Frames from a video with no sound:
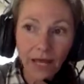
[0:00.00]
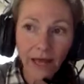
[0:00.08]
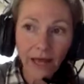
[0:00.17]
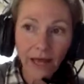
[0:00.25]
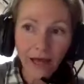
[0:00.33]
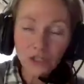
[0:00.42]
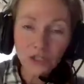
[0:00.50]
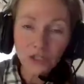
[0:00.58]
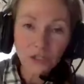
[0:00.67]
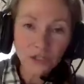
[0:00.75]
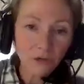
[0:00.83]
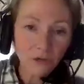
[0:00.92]
actually
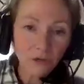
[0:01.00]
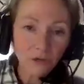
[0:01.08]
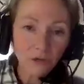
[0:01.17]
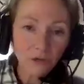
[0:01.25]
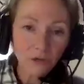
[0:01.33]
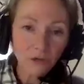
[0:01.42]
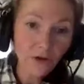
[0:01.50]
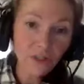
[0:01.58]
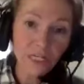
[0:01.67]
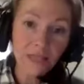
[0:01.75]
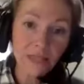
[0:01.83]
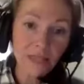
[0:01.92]
grossed over
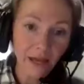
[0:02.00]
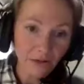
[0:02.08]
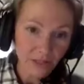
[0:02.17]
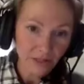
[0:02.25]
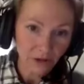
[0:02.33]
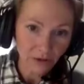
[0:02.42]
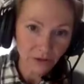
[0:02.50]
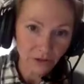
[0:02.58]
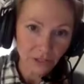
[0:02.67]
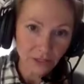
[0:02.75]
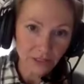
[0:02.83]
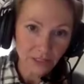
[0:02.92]
$13,000 in
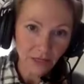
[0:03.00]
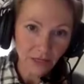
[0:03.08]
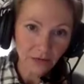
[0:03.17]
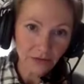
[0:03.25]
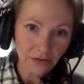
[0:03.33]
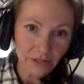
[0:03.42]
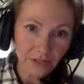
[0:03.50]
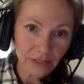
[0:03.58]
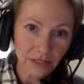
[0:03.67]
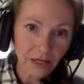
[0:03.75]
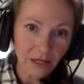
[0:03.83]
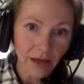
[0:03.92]
sales.
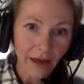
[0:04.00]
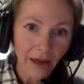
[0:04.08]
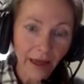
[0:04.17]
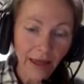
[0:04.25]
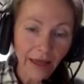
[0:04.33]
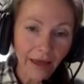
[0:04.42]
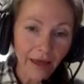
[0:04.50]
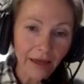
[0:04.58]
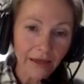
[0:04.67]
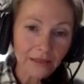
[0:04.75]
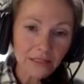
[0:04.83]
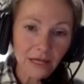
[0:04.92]

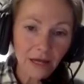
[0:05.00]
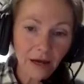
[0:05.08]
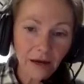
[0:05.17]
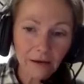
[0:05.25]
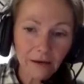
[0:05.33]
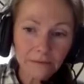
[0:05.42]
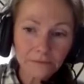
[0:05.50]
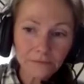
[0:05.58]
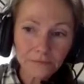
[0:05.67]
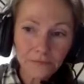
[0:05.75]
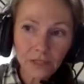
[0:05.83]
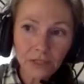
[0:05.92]
And I
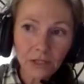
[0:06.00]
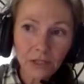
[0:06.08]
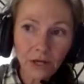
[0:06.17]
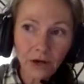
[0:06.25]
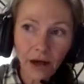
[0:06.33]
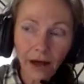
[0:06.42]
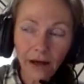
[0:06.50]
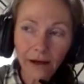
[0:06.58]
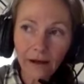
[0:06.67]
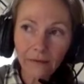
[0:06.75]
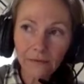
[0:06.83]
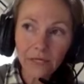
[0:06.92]

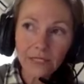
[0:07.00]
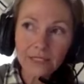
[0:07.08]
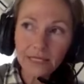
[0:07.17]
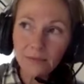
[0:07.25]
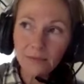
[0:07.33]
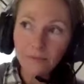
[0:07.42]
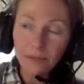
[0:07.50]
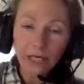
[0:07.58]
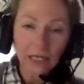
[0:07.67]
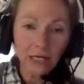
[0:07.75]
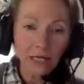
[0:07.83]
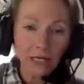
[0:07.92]
because at the
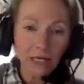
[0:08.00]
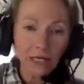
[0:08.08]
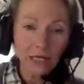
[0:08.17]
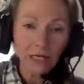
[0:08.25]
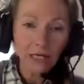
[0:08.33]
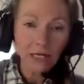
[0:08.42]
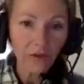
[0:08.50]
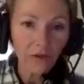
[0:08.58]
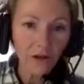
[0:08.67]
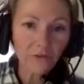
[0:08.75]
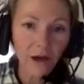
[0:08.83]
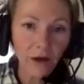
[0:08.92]
beginning of the year I thought, if
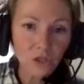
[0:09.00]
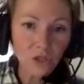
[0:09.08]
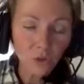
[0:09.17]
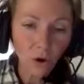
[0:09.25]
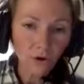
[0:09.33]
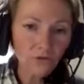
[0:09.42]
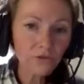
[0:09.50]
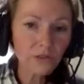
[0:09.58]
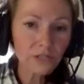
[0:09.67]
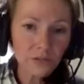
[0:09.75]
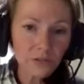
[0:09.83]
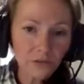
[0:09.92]
I'll do all of
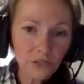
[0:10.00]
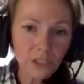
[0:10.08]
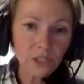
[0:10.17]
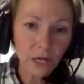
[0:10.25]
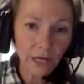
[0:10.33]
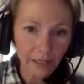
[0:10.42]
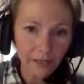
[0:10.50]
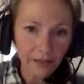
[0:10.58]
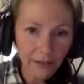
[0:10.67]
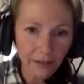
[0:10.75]
this free training,